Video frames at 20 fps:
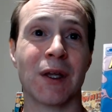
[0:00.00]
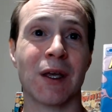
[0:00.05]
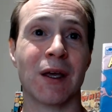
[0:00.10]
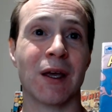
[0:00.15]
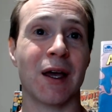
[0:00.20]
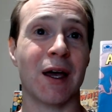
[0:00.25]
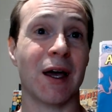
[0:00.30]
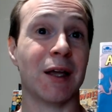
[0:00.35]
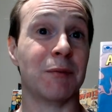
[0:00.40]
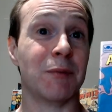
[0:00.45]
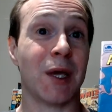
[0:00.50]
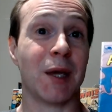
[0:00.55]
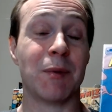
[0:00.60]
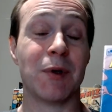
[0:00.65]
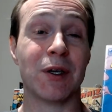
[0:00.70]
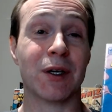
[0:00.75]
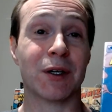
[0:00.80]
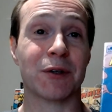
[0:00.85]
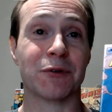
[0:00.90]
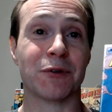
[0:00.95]
And maybe you
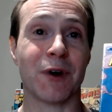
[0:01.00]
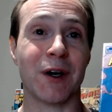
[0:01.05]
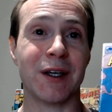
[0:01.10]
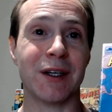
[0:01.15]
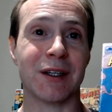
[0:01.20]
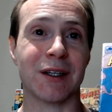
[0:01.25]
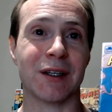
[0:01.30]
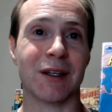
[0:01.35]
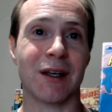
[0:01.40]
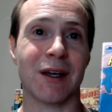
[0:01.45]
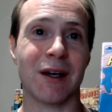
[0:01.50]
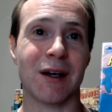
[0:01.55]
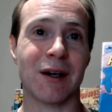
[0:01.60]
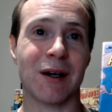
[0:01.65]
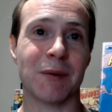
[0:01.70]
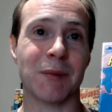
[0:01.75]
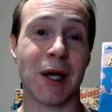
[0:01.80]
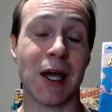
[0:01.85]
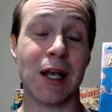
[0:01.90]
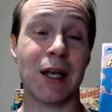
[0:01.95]
can find it.
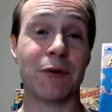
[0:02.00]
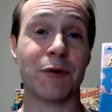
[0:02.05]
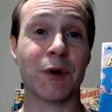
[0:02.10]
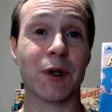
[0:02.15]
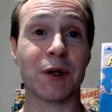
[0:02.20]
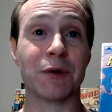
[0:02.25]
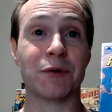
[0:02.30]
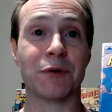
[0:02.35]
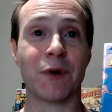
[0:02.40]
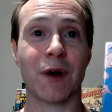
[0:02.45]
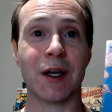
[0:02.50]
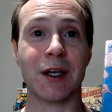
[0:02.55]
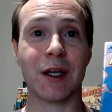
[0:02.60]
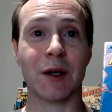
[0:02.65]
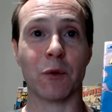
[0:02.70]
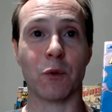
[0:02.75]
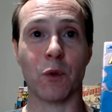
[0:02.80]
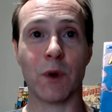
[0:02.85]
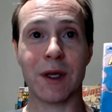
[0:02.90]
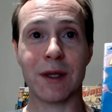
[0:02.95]
Um, and if you can find it
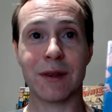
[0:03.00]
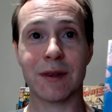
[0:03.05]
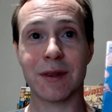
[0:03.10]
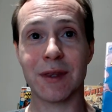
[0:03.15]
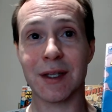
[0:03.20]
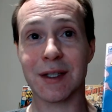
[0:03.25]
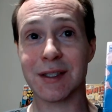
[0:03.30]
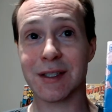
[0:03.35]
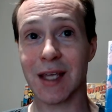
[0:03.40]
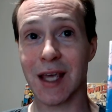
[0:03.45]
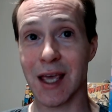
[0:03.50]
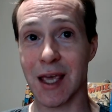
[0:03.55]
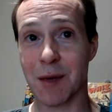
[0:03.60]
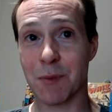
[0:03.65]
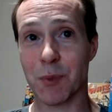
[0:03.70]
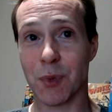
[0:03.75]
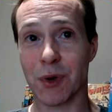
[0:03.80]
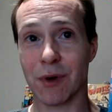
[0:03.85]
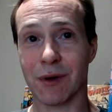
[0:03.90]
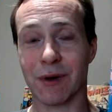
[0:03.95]
with the tape,
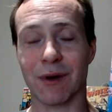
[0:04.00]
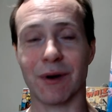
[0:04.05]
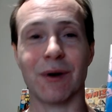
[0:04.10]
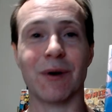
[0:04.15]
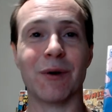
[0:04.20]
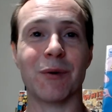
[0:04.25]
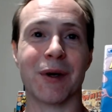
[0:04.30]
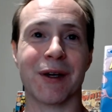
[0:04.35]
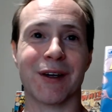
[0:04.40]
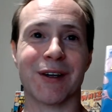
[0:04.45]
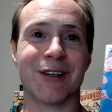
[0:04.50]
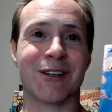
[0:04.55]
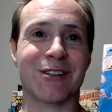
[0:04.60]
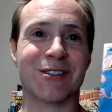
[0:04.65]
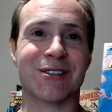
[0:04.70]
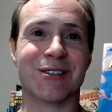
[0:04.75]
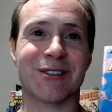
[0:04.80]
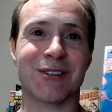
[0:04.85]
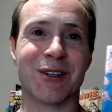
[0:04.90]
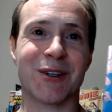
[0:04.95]
oh my goodness,
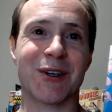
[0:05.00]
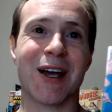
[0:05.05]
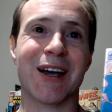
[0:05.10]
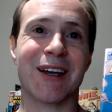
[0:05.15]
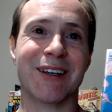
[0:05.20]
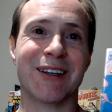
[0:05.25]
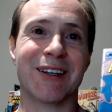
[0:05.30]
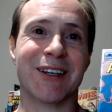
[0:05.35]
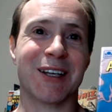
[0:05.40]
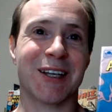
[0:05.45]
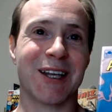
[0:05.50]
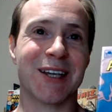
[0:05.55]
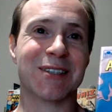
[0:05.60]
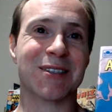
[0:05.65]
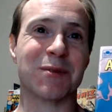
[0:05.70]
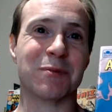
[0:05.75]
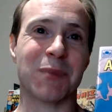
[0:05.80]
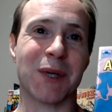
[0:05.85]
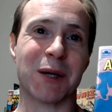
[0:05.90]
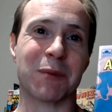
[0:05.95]
you're you can get some
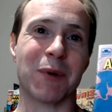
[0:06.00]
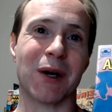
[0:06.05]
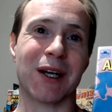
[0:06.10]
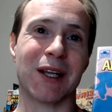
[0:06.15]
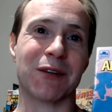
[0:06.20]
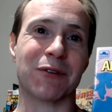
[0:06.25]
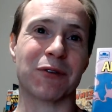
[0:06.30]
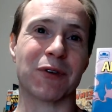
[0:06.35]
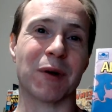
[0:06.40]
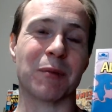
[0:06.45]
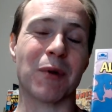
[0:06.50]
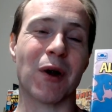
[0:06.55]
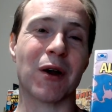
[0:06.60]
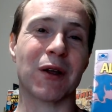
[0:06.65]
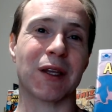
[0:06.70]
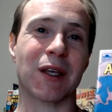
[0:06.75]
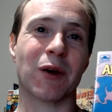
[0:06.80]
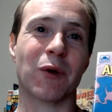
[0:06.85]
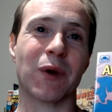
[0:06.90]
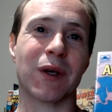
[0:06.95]
big money from Harley
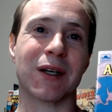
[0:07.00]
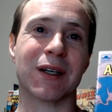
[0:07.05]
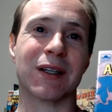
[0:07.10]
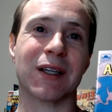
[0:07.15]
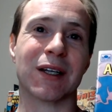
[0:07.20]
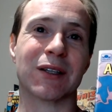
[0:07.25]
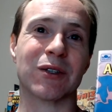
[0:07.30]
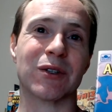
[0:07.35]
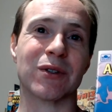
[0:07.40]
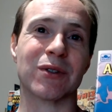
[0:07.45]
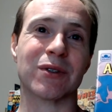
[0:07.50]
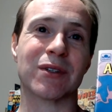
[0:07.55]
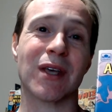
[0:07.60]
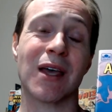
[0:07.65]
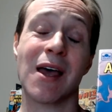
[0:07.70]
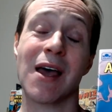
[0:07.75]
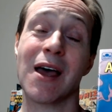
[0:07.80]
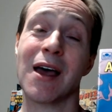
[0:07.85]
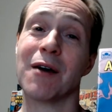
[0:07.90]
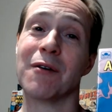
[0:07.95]
Quinn collectors.
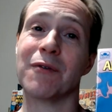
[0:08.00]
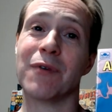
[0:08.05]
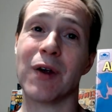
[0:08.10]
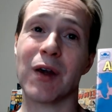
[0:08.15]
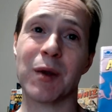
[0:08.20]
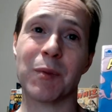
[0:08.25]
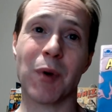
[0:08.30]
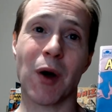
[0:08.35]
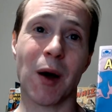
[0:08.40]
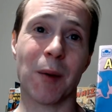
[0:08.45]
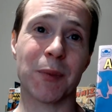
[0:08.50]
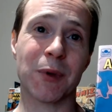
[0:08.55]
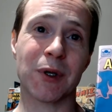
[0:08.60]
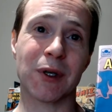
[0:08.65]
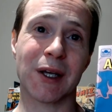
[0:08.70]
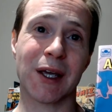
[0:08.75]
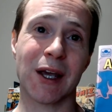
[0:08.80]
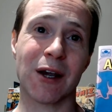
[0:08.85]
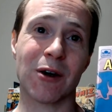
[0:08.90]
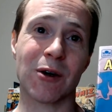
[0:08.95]
Very popular
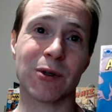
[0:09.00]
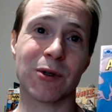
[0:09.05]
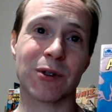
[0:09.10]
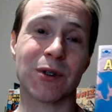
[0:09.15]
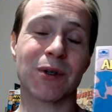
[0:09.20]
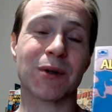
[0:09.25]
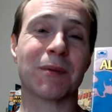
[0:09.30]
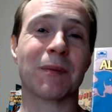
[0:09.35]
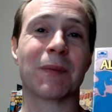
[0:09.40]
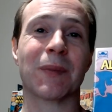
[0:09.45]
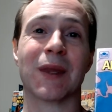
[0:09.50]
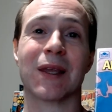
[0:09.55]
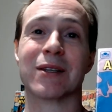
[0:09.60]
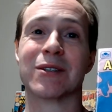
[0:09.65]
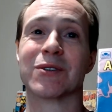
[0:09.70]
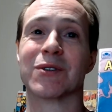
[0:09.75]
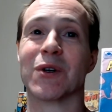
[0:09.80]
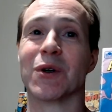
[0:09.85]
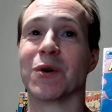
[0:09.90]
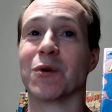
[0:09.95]
character.
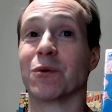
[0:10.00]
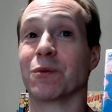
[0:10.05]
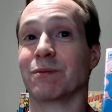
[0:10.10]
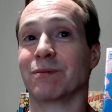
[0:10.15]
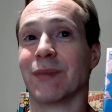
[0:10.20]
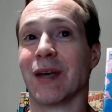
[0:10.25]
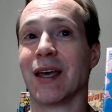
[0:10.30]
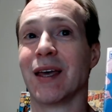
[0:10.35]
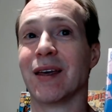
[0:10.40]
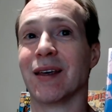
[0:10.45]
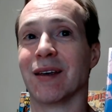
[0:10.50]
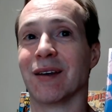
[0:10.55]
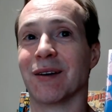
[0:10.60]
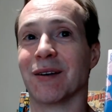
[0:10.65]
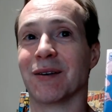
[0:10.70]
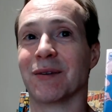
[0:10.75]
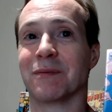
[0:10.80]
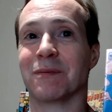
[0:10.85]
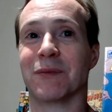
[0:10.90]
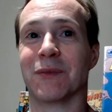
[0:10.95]
So hey,
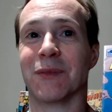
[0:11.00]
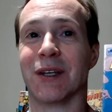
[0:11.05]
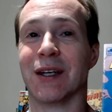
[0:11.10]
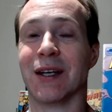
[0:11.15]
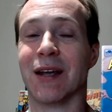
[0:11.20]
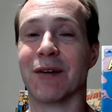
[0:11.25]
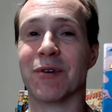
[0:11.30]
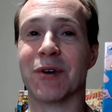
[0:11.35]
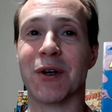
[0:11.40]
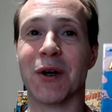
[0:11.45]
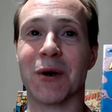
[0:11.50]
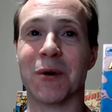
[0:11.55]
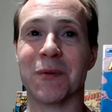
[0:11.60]
you never know.